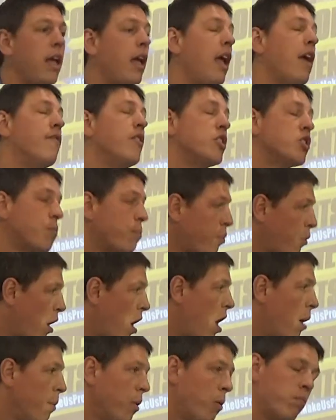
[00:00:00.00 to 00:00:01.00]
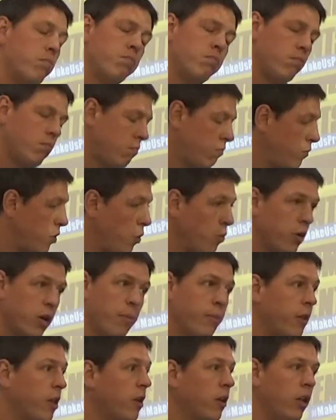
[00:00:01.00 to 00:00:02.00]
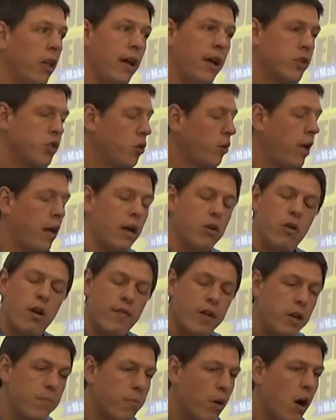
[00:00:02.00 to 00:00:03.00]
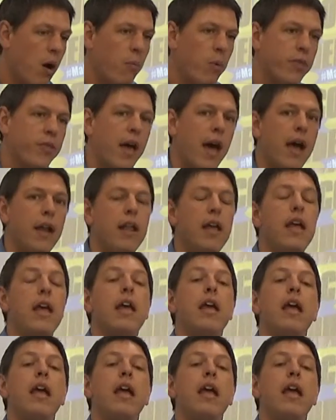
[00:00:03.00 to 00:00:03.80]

If it's a problem, don't come to the class, okay? I don't have any problem with that.